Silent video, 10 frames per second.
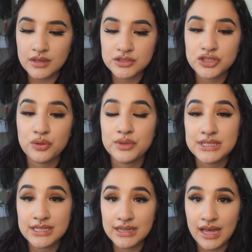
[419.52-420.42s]
So we
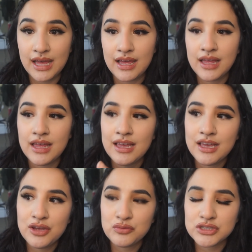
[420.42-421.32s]
did that
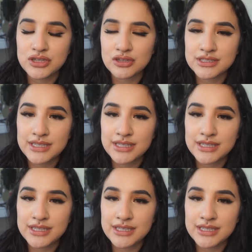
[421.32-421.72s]
results